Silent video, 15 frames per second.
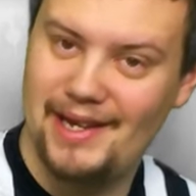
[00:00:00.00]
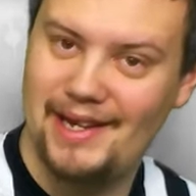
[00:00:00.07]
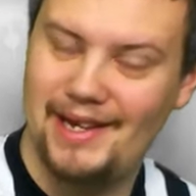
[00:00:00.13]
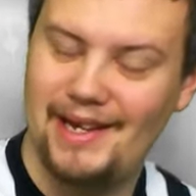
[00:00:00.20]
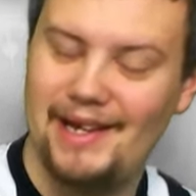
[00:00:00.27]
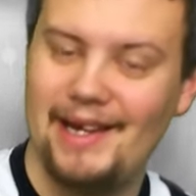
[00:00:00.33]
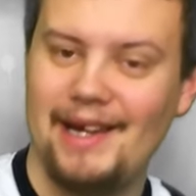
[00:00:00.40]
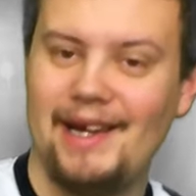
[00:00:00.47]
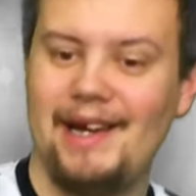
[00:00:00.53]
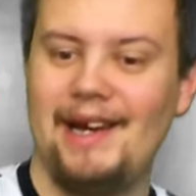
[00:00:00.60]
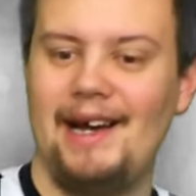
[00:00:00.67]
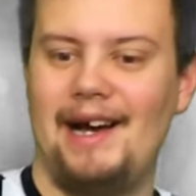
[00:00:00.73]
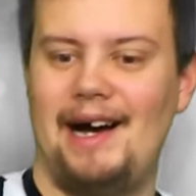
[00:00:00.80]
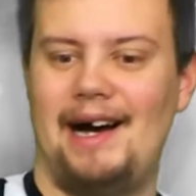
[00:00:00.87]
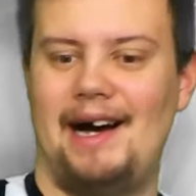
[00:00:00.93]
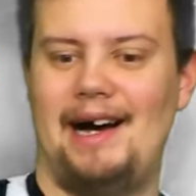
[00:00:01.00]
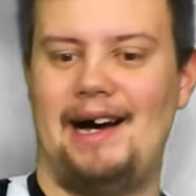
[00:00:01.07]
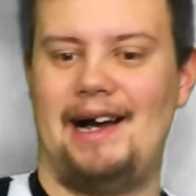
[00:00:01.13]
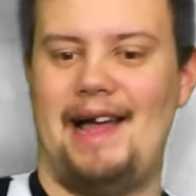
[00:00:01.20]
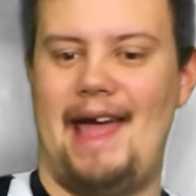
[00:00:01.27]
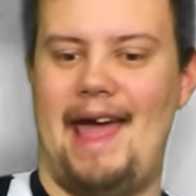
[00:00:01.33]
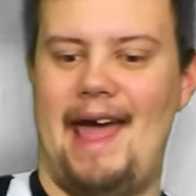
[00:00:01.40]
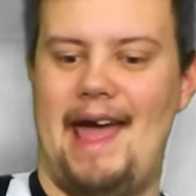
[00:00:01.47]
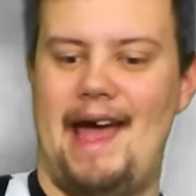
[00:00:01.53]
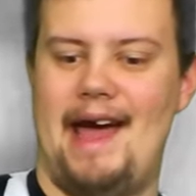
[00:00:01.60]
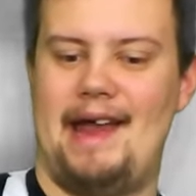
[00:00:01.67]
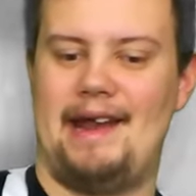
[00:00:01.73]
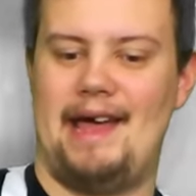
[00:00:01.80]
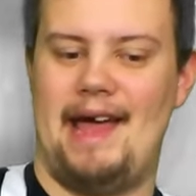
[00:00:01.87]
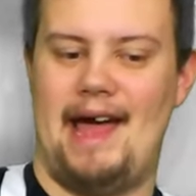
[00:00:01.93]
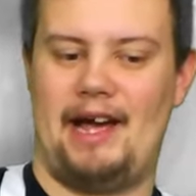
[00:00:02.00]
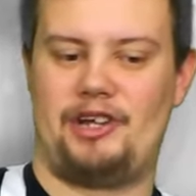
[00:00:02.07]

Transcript: and it